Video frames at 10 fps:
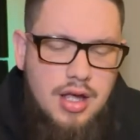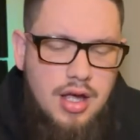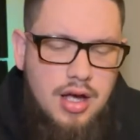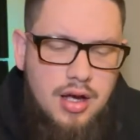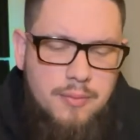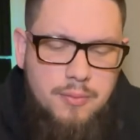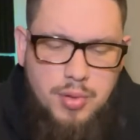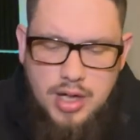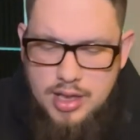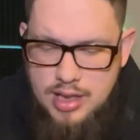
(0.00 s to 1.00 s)
Um,
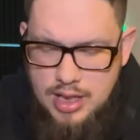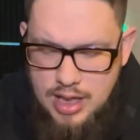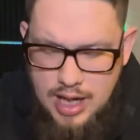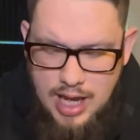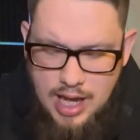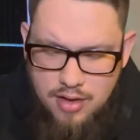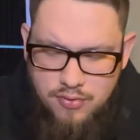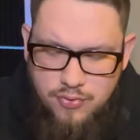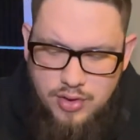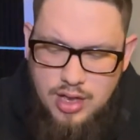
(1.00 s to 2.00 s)
but then I
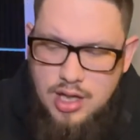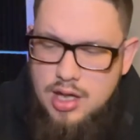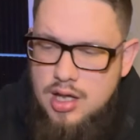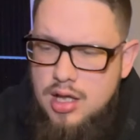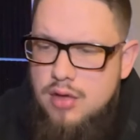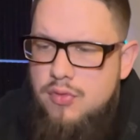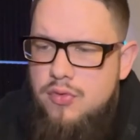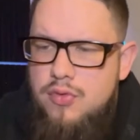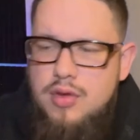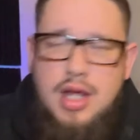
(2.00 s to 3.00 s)
have, uh,
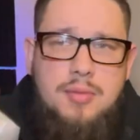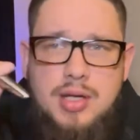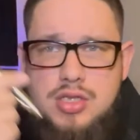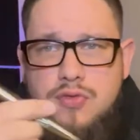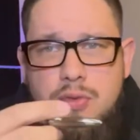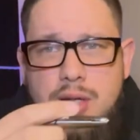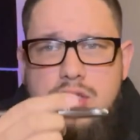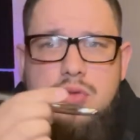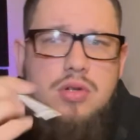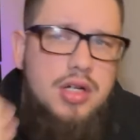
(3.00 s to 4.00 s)
if like my for my
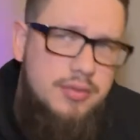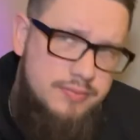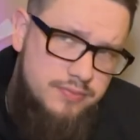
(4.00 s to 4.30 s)
schoolwork,